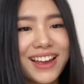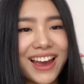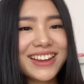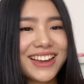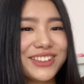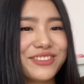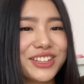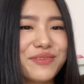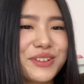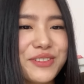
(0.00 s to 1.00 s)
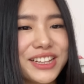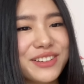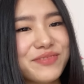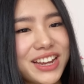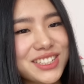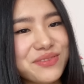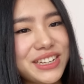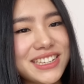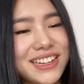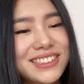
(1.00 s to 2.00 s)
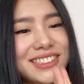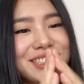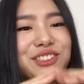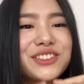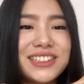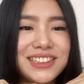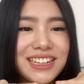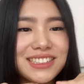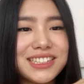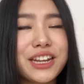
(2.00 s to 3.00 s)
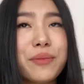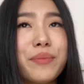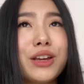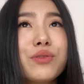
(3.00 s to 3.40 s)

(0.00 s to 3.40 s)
Hi guys, welcome or welcome back to my channel. This is your girl Lexi and I'm back